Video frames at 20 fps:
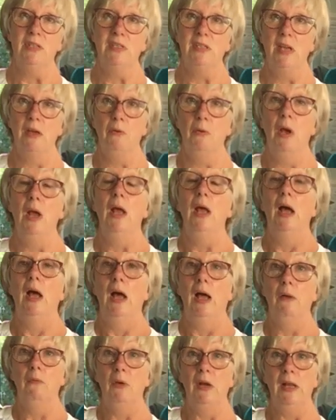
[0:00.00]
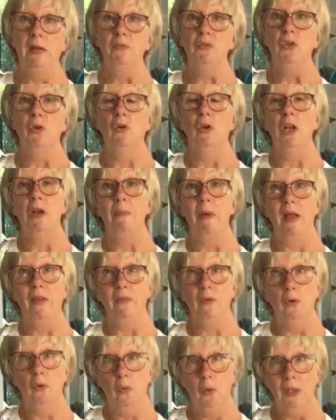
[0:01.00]
So when I'm talking about
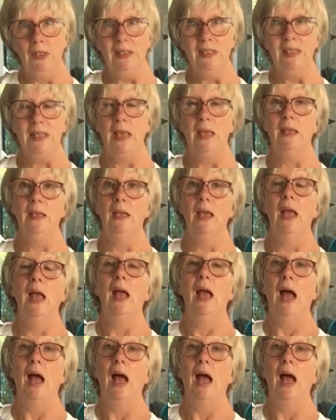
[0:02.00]
the quilting,